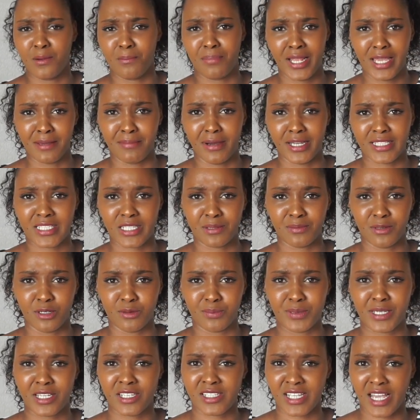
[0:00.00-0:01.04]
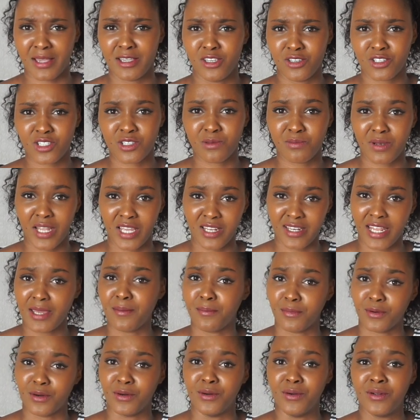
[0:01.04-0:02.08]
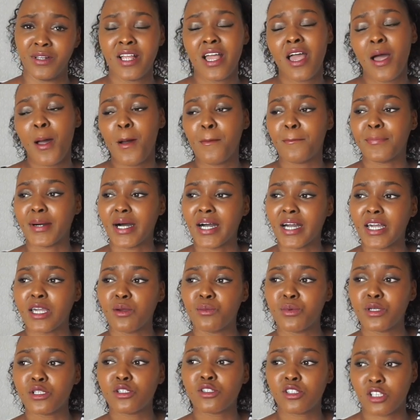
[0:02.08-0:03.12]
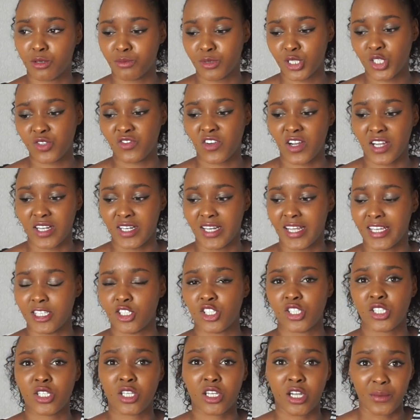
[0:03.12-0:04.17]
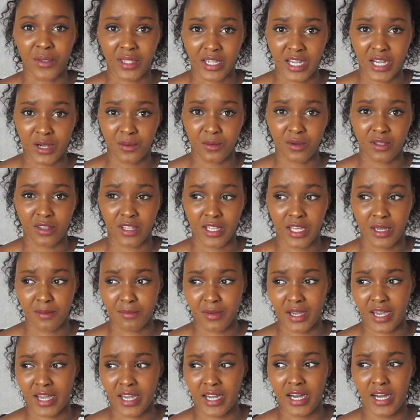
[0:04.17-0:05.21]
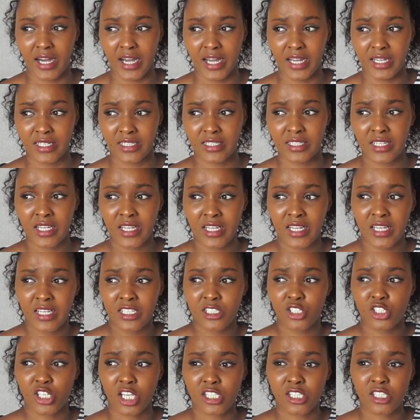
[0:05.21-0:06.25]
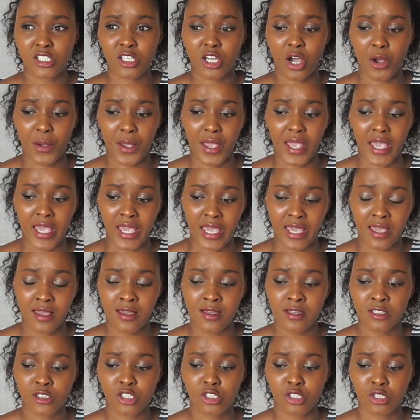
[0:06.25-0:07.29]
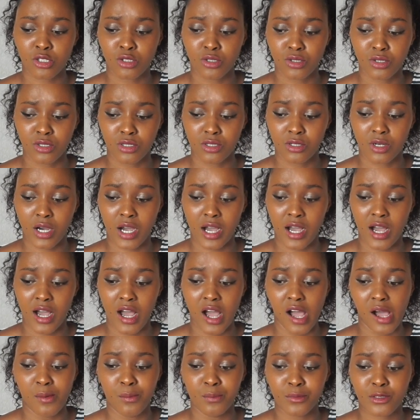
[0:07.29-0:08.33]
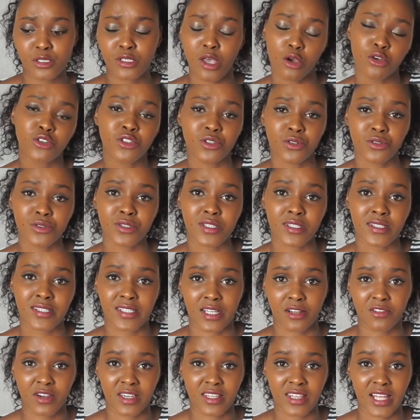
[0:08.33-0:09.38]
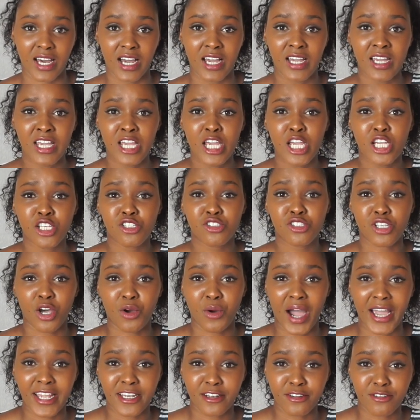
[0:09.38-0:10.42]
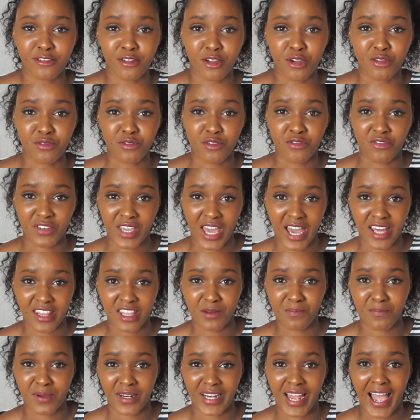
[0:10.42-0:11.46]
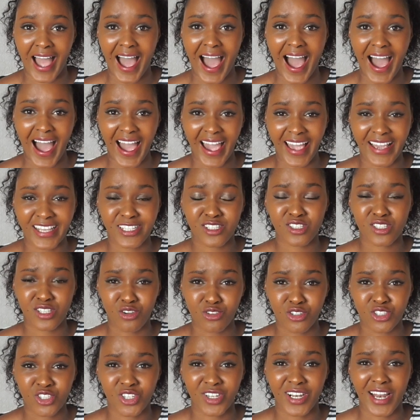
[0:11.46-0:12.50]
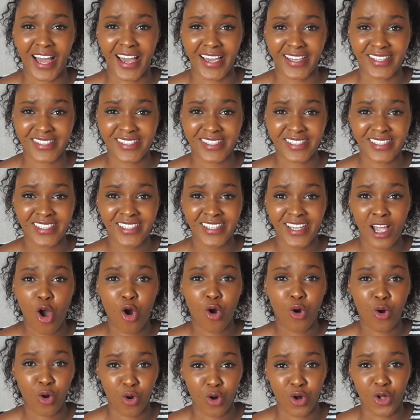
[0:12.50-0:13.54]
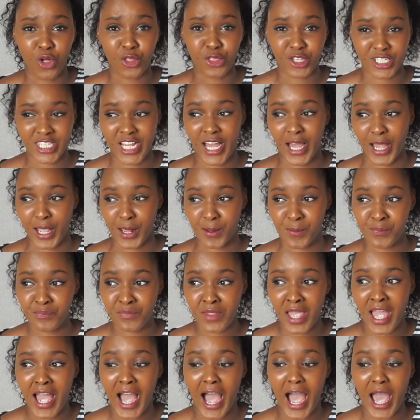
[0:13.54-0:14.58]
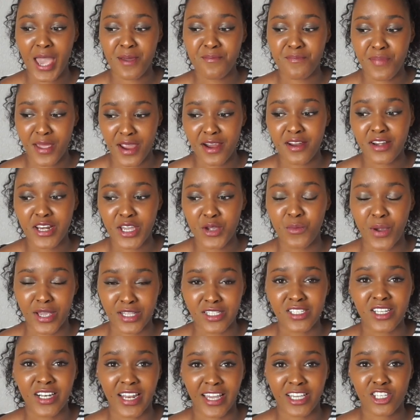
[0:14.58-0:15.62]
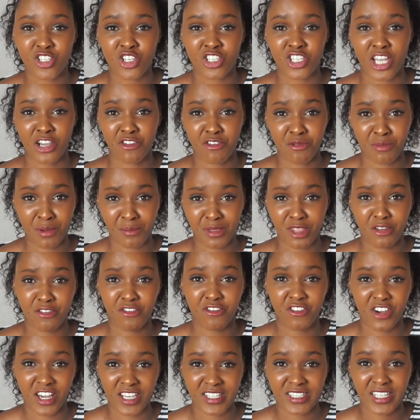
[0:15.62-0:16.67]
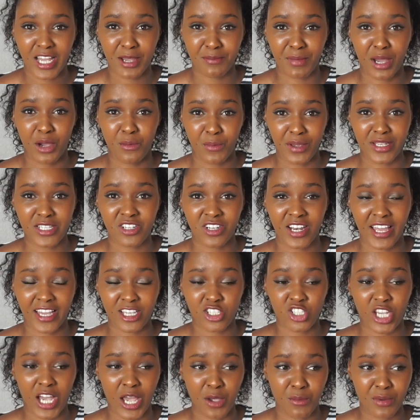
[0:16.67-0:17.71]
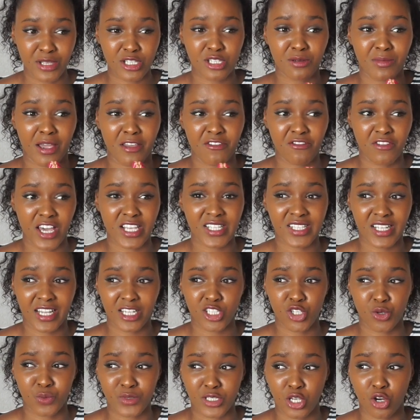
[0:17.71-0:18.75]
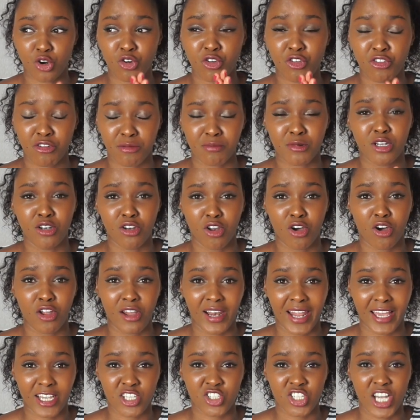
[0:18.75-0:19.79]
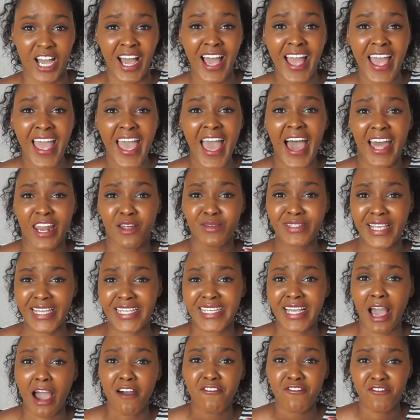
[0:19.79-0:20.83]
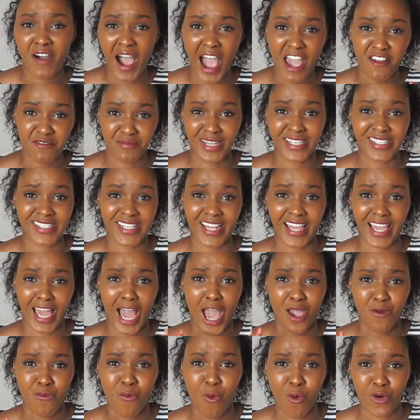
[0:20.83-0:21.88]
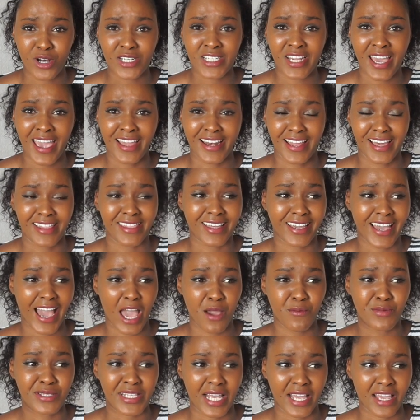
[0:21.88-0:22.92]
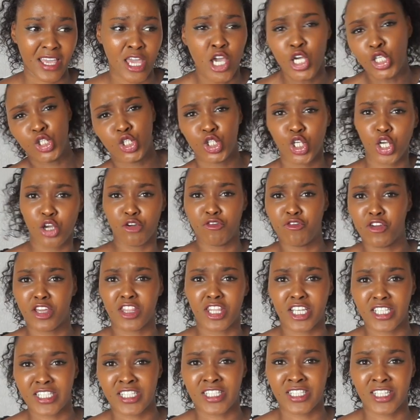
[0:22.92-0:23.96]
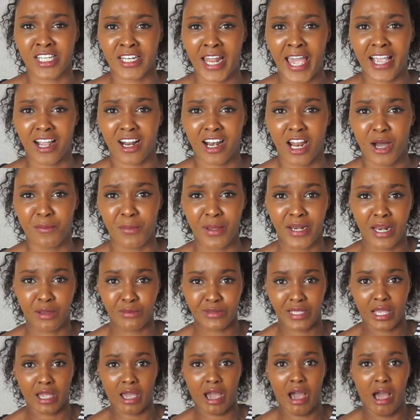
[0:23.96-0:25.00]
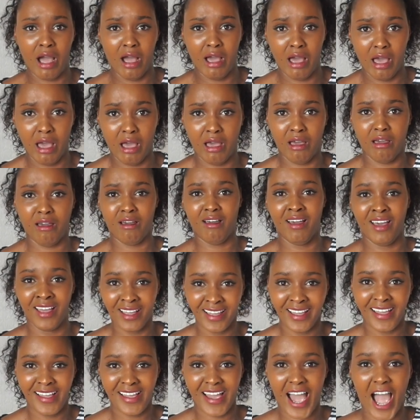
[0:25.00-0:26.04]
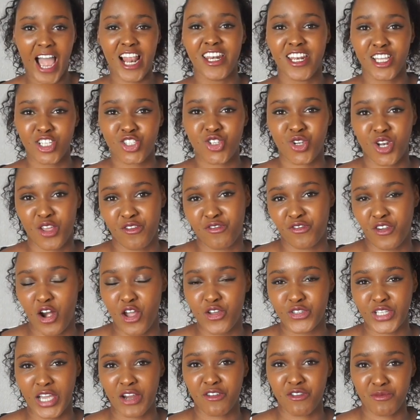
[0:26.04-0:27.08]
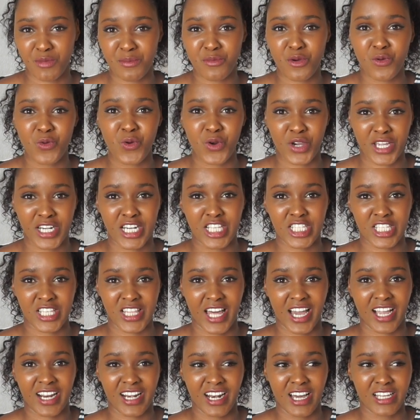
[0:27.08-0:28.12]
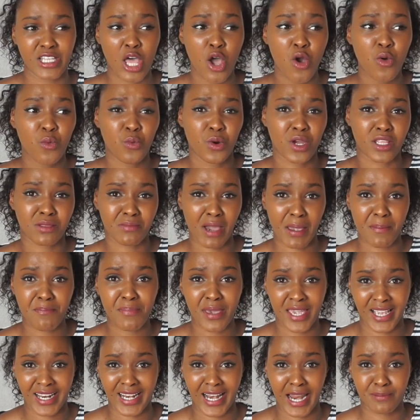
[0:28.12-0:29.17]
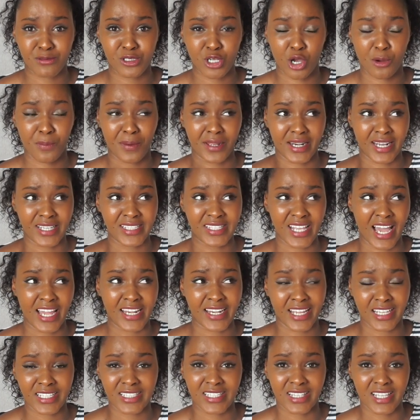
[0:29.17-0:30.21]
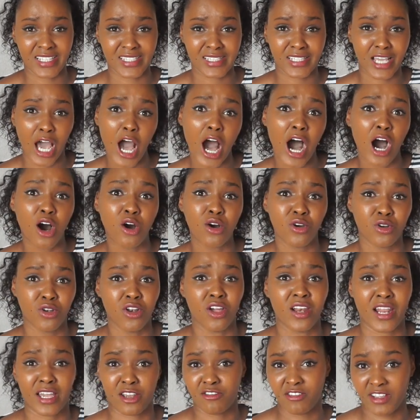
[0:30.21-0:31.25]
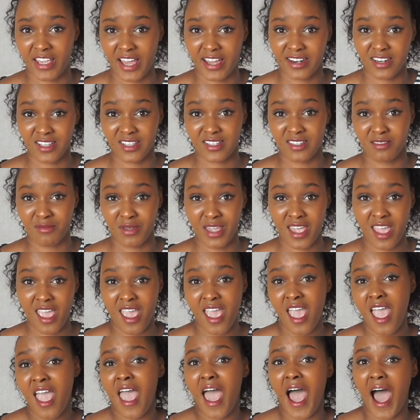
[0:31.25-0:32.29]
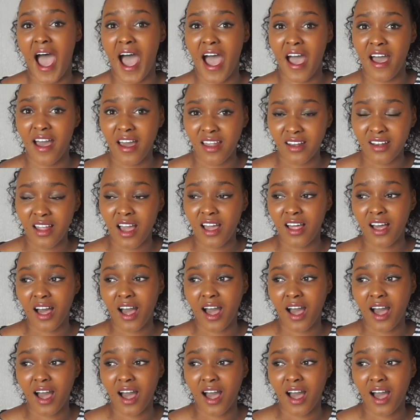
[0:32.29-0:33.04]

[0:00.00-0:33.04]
play basketball because I used to play netball, but it was so much fun, like just going out with them and just going to socials and stuff like that. So I don't know if you've gathered, but I socialized all the time. I barely went to lectures. I remember the first time I went to lecture, I went to my first lecture, it was a criminal law lecture, and I was like 5 minutes late. I walked in and the guy was like, do you think this is a nightclub? And I was like, I literally froze. I remember walking into that class with my pink laptop, and I sat next to this girl who looked like Rihanna to me, and